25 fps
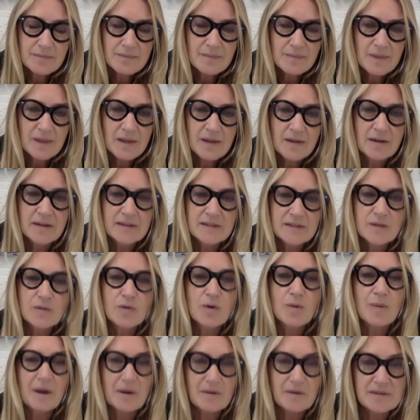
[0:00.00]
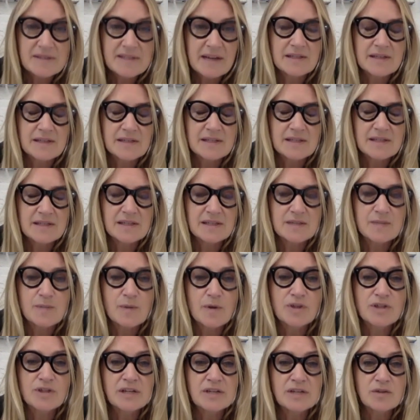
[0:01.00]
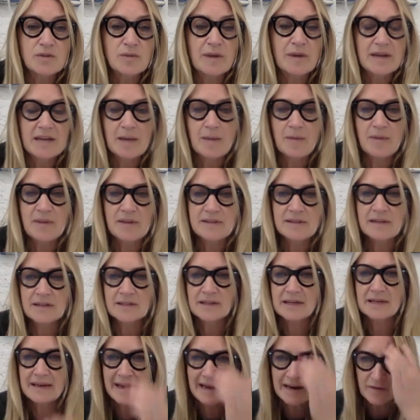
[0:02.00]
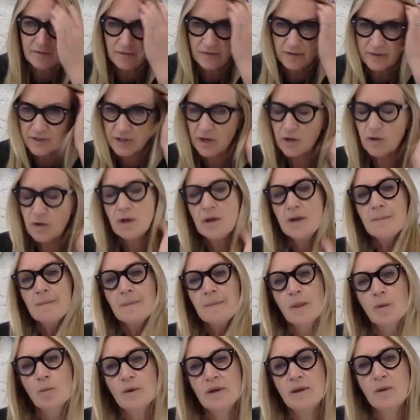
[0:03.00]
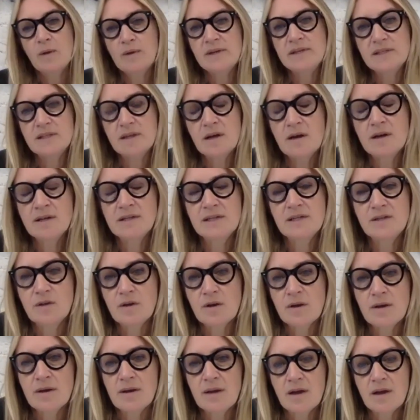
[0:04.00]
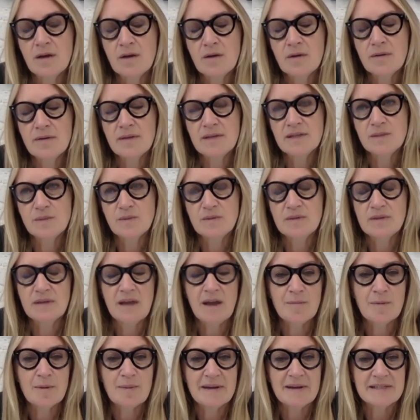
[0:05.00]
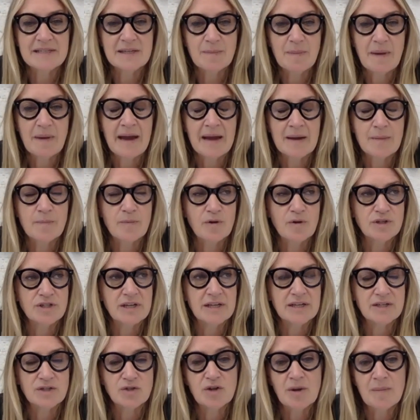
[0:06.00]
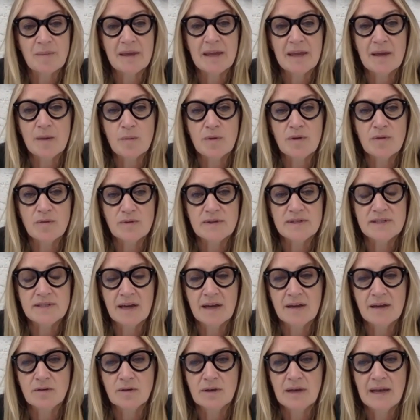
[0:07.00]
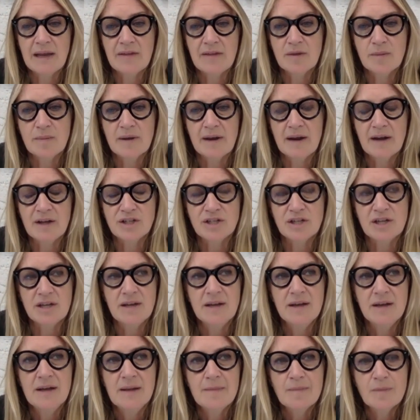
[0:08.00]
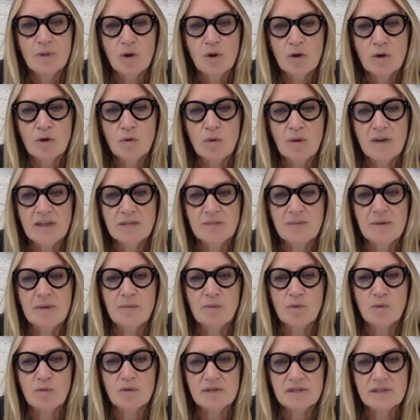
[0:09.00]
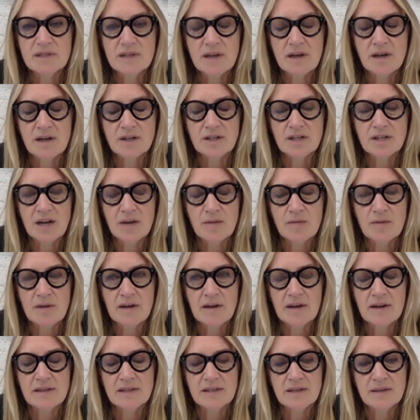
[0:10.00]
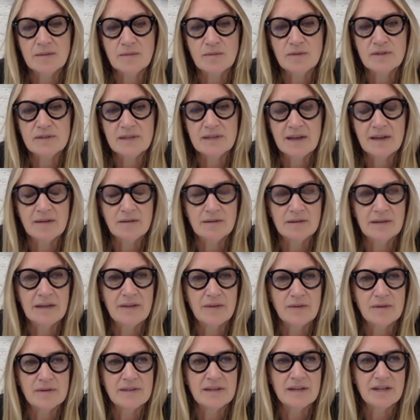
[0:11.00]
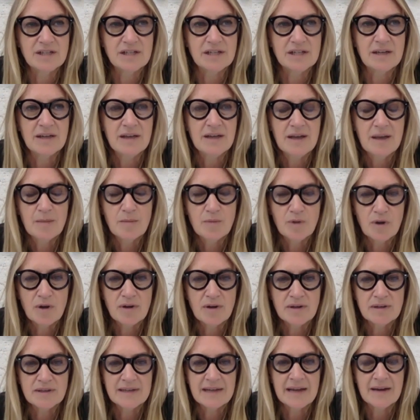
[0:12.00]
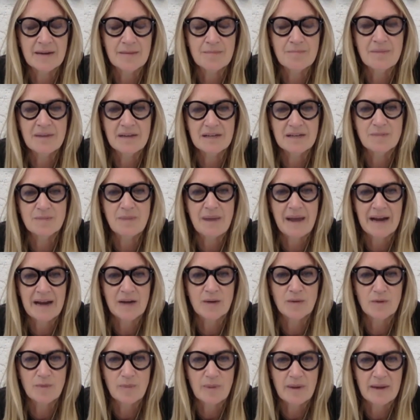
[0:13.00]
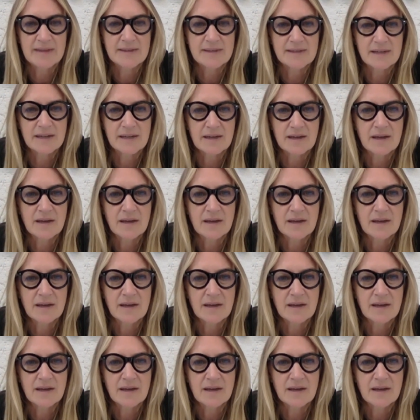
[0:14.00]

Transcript: You know, it's all about recycling this project, all about keeping things under landfill. So we started on this with the Anya Plastic Bag project, trimming it with recycled leather, but actually on quite a bit more research, I realized that recycled leather is actually broken down and mixed back with plastic.